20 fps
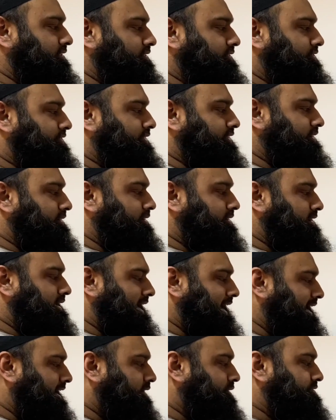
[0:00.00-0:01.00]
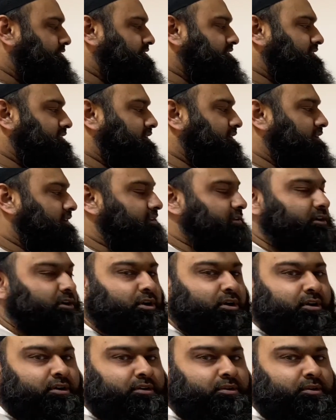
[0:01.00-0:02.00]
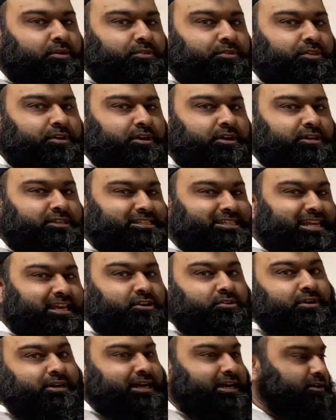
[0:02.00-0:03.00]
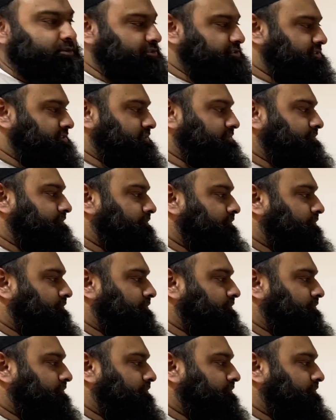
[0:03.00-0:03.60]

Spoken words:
the house, the sacred house.